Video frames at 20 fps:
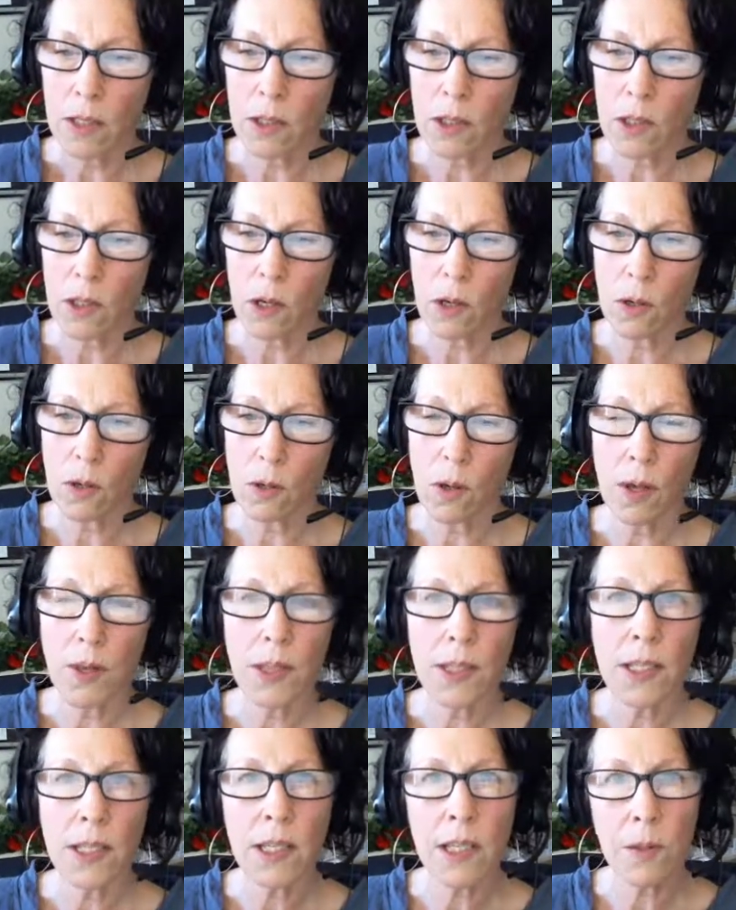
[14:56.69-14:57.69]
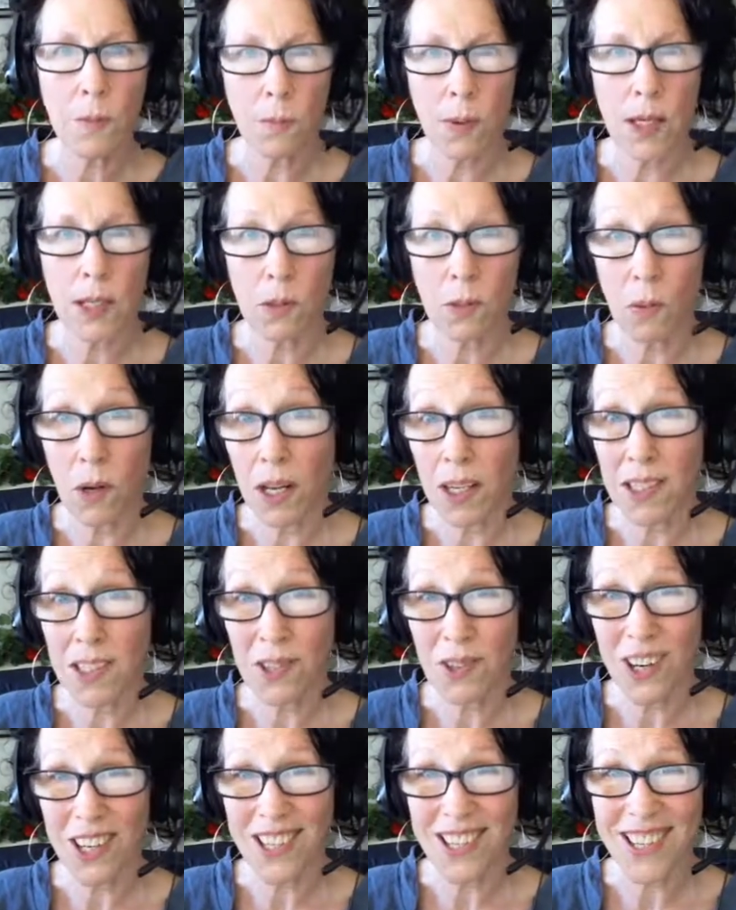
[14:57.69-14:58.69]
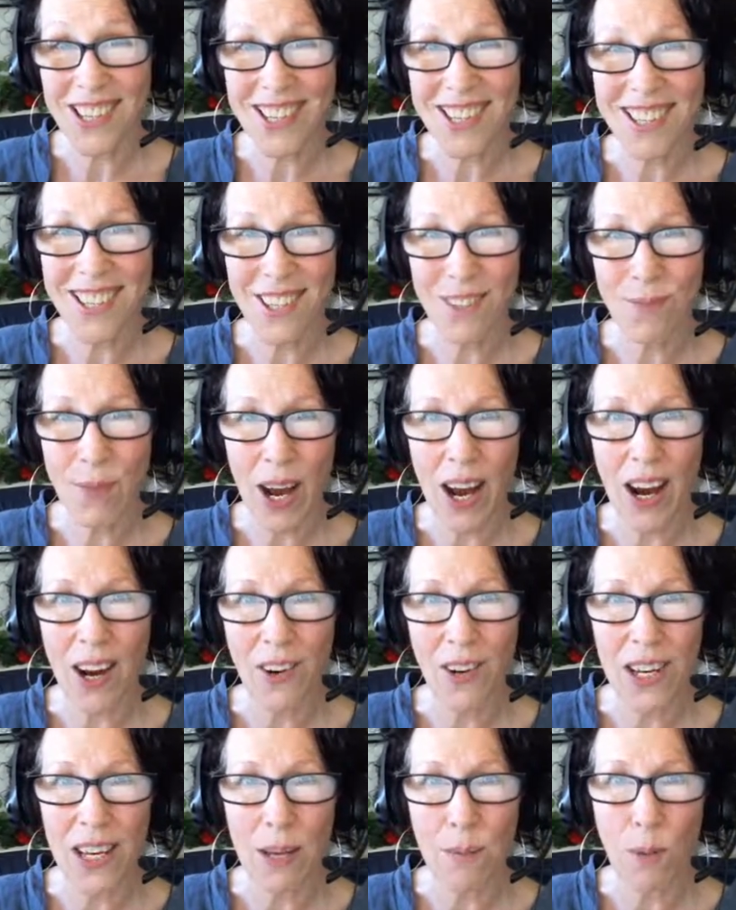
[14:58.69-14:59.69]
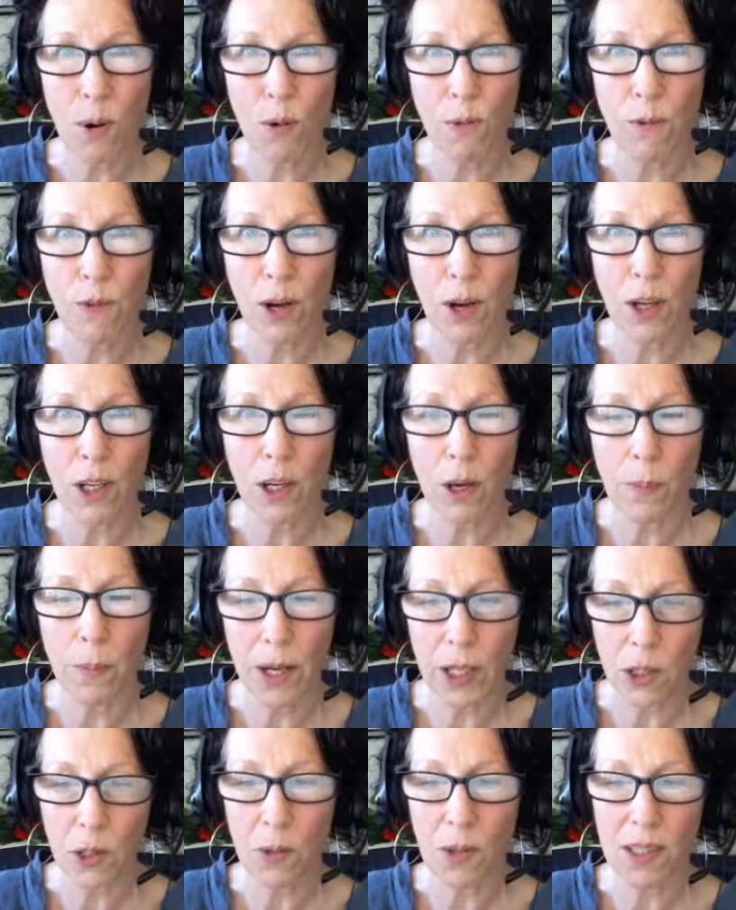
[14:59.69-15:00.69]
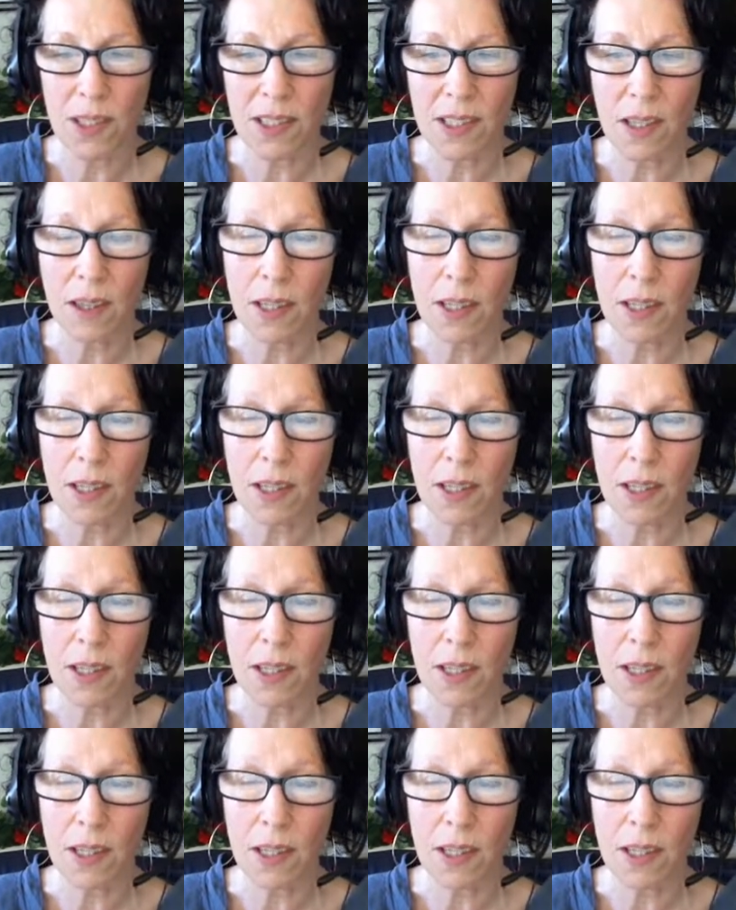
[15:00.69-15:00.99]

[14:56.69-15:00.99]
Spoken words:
So this is the best way to actually learn Mahara ePortfolio, by doing